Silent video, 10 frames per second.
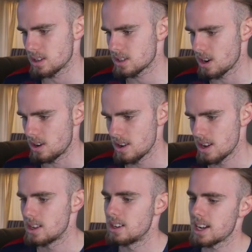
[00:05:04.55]
So,
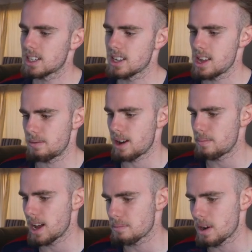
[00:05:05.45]
next clip, I
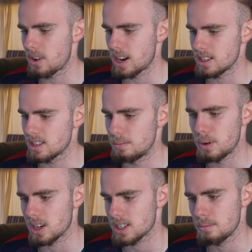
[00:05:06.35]
make my run into the box.